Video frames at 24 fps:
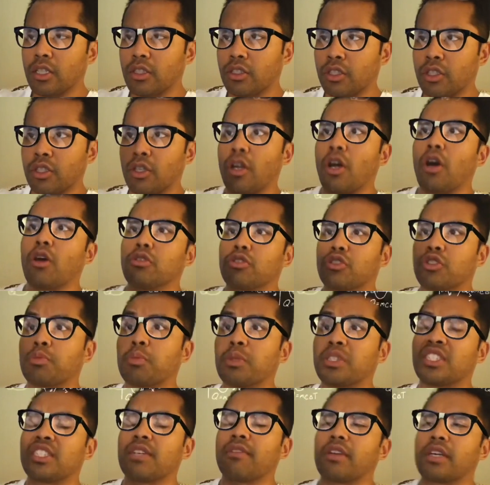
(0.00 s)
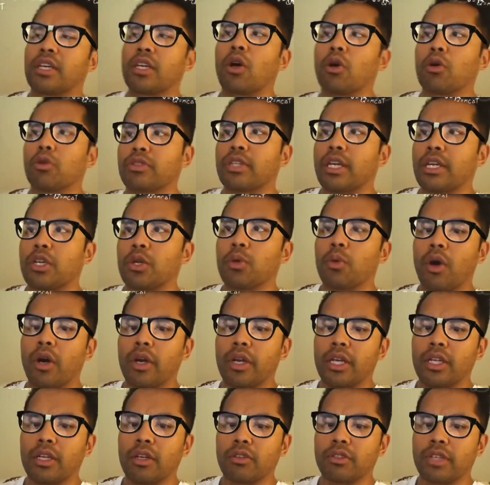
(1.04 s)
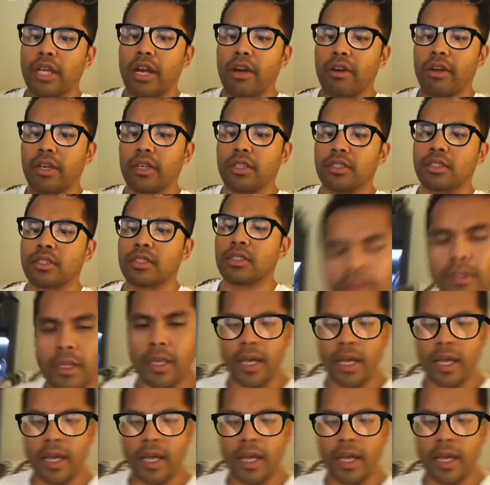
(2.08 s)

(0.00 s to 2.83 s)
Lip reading: to those specific goals that you want in those areas.